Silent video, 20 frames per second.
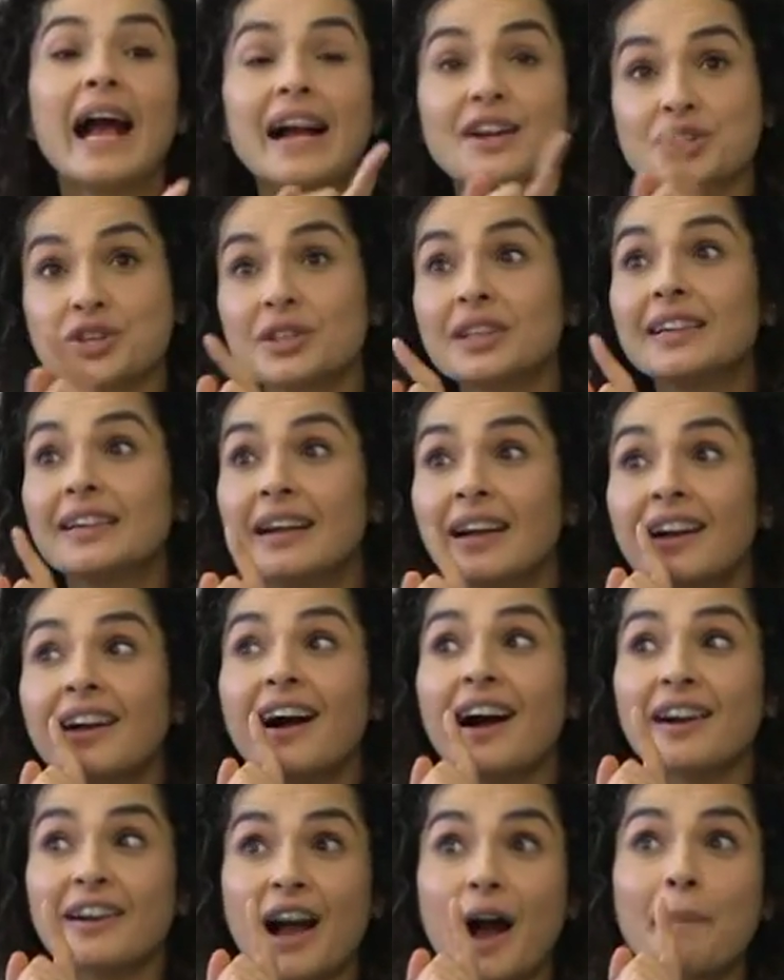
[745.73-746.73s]
Actually,
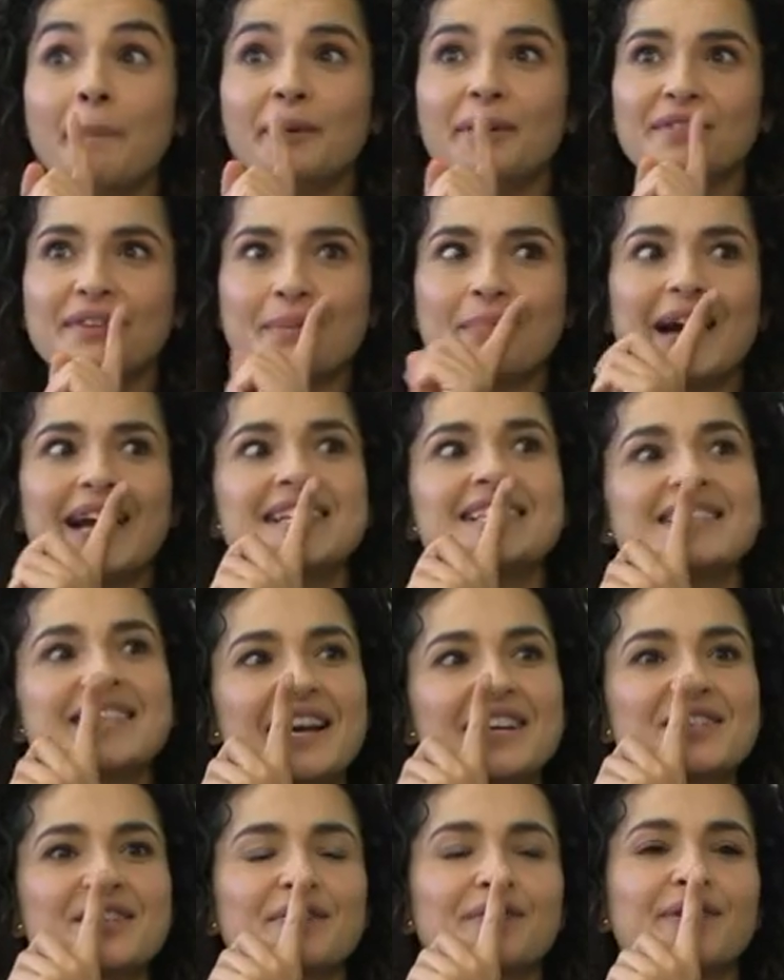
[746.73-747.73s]
a couple of them
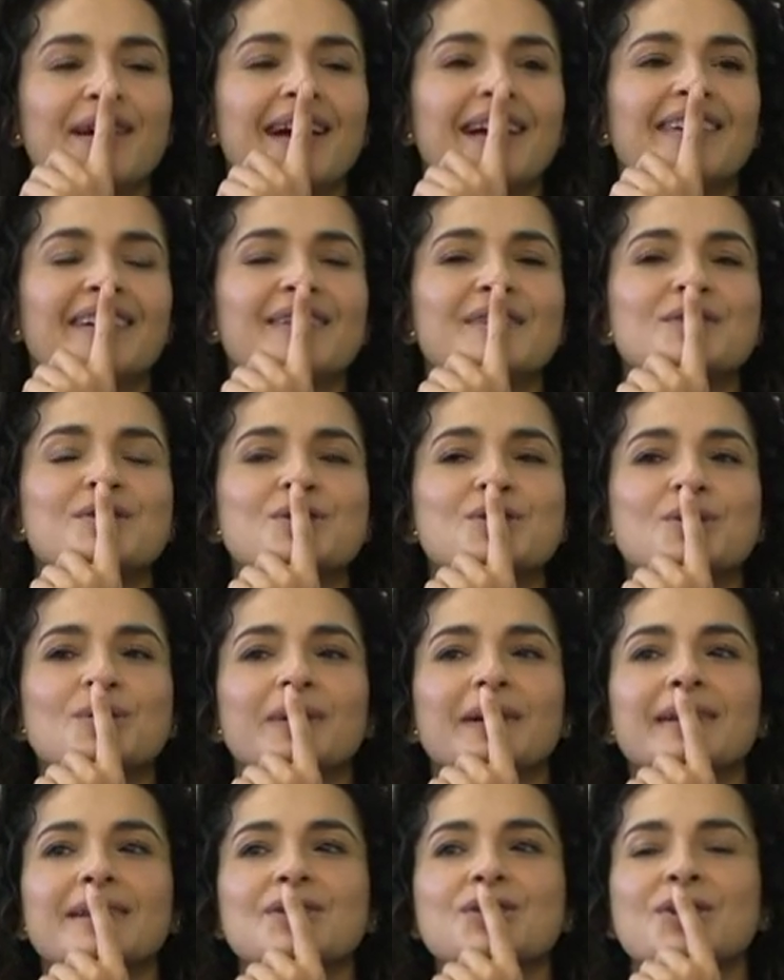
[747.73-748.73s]
identified as
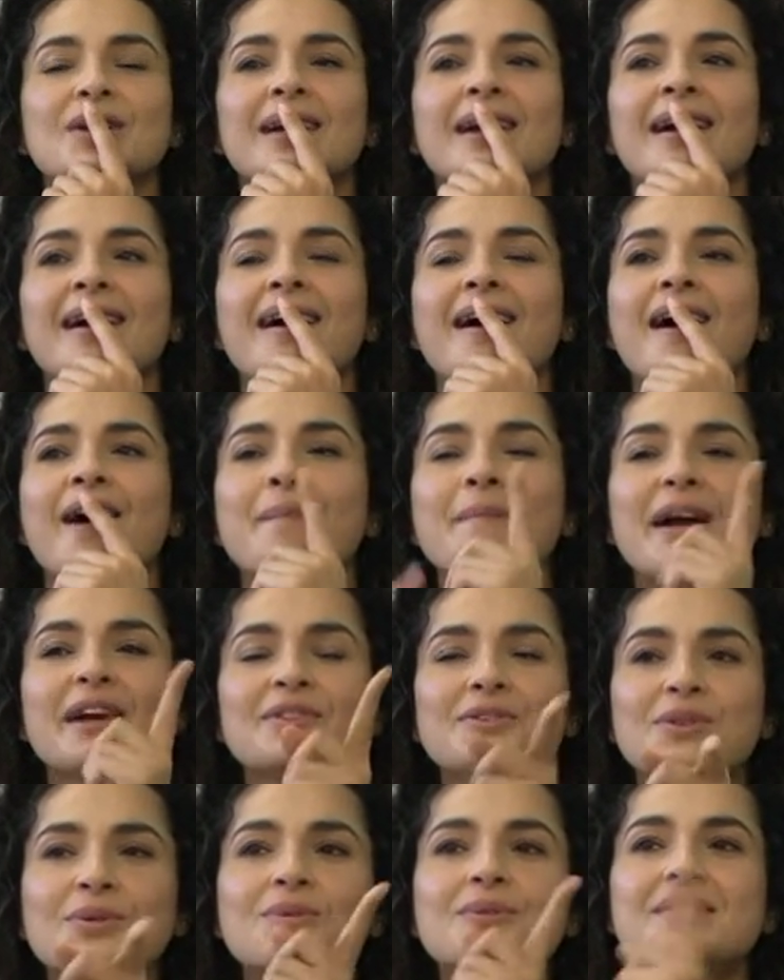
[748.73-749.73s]
Jewish
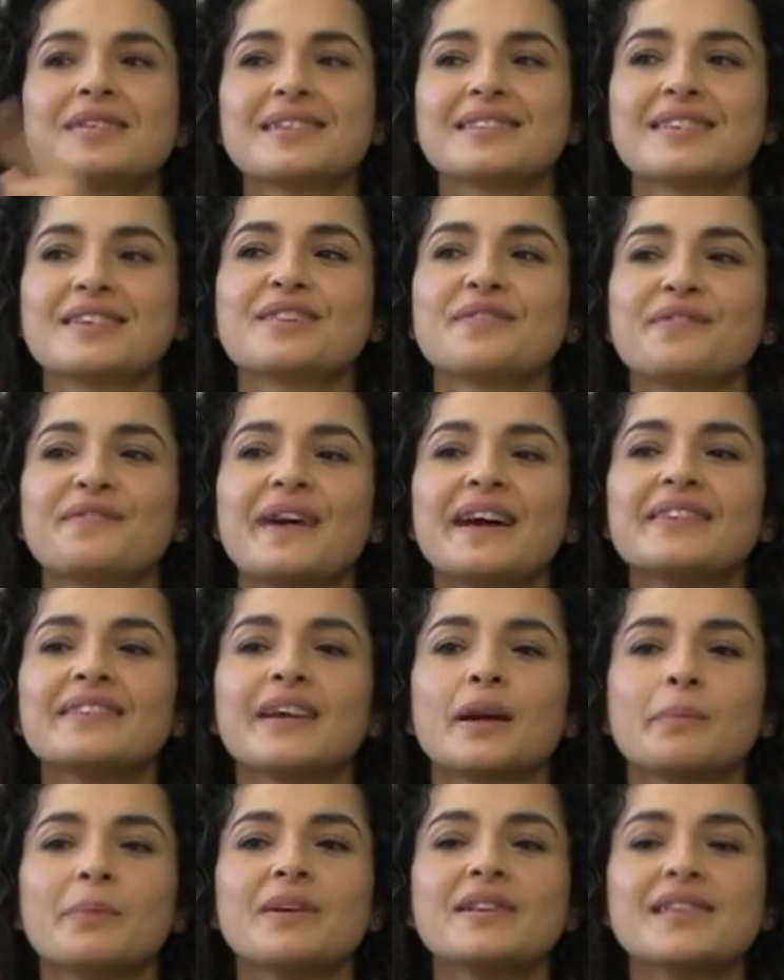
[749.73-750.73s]
and used it to defend
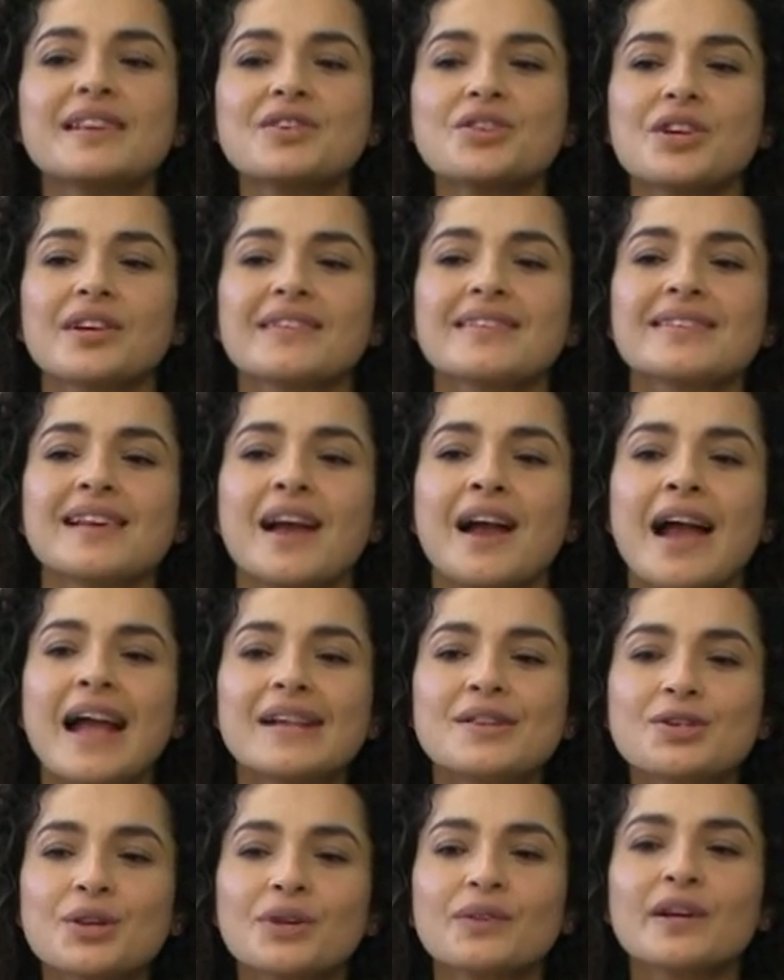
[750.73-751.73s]
their positions
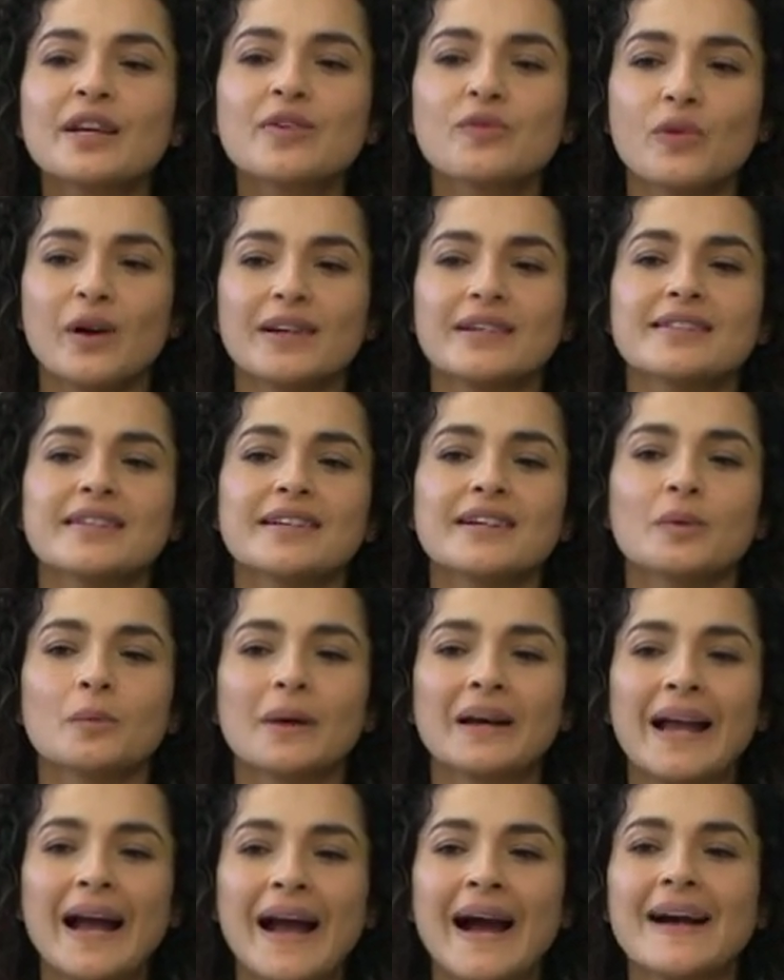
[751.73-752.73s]
during voir dire
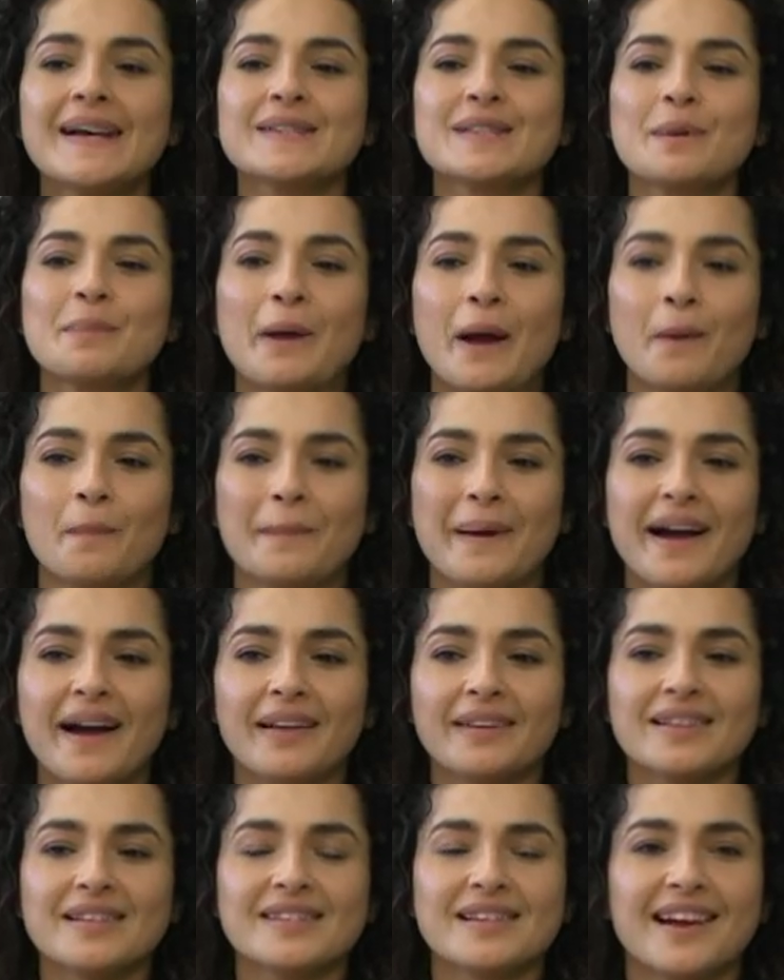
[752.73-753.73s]
when asked about
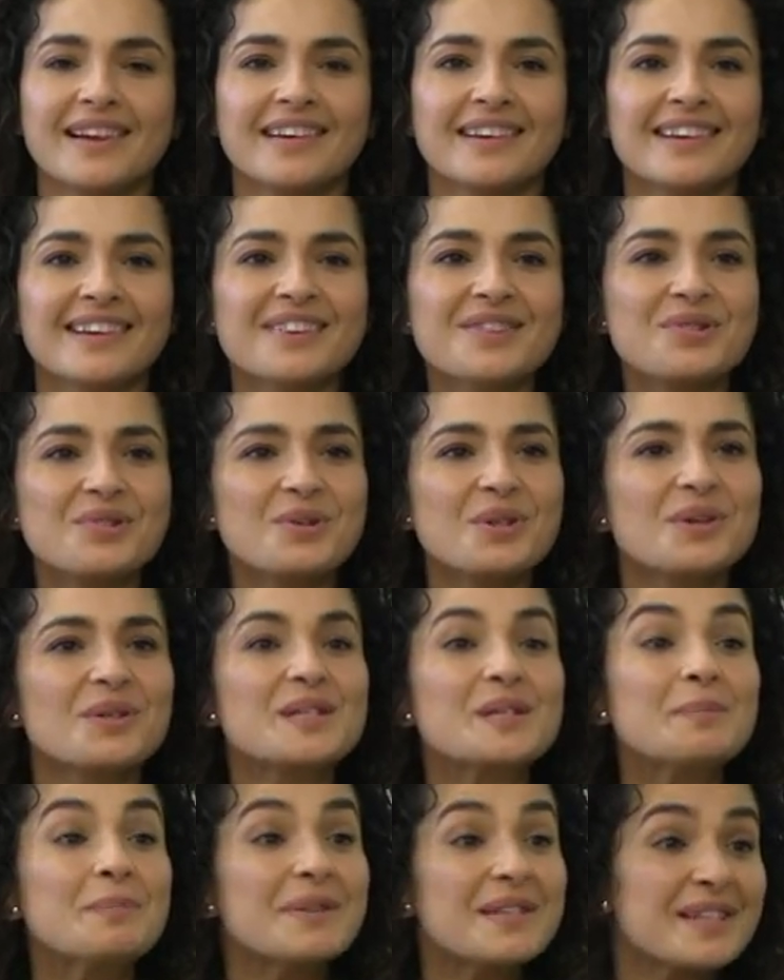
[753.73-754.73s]
Palestine and Israel,
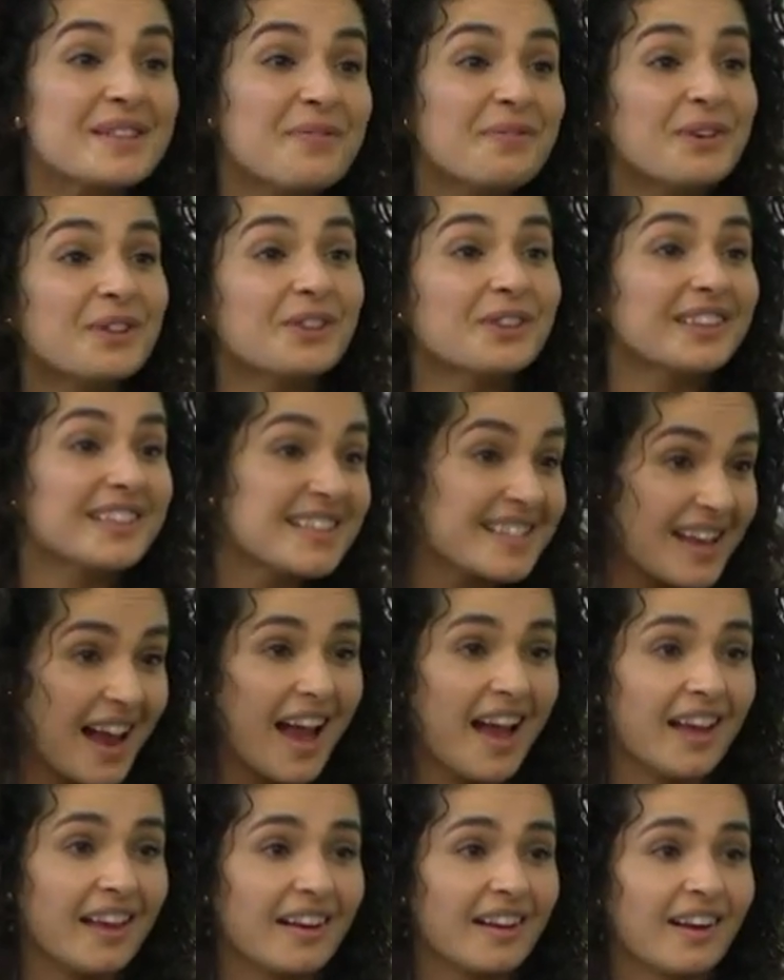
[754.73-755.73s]
specifically
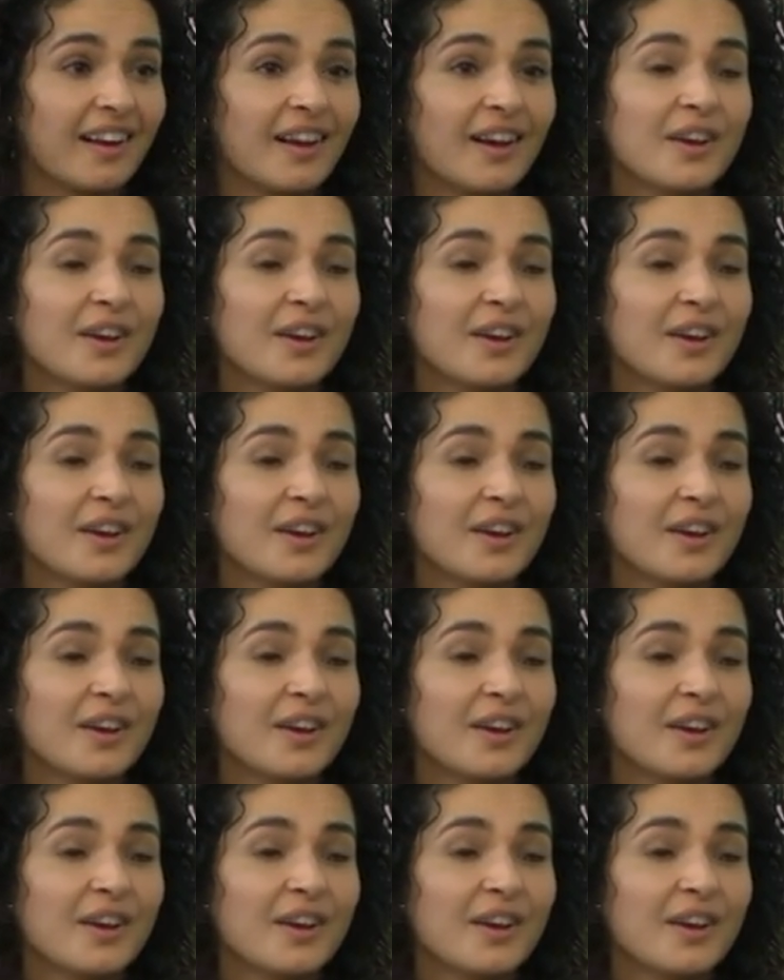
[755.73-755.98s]
said,